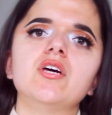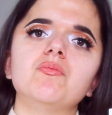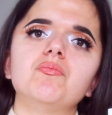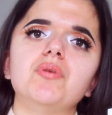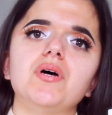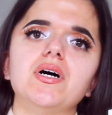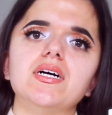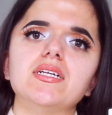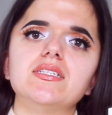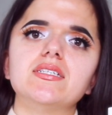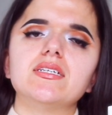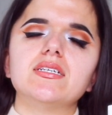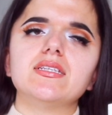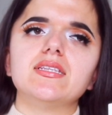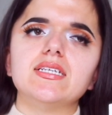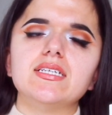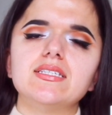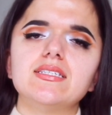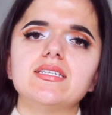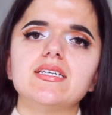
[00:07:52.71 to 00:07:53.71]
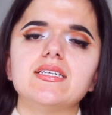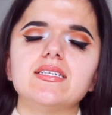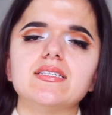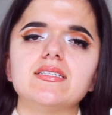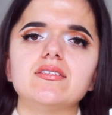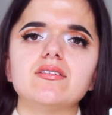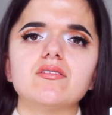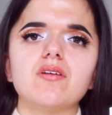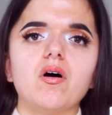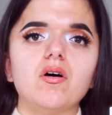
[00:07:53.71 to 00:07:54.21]
But this
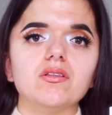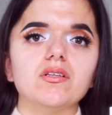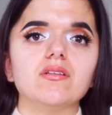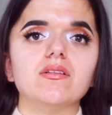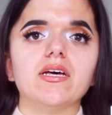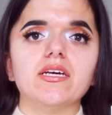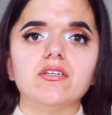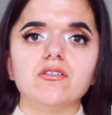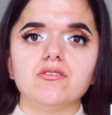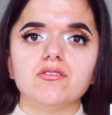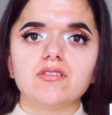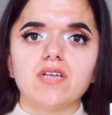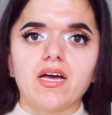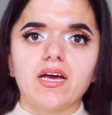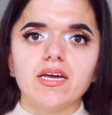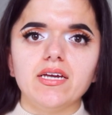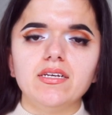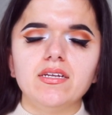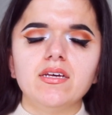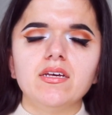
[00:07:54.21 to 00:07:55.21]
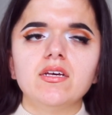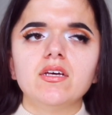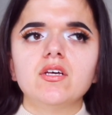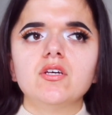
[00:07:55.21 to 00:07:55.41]
is on the lighter side.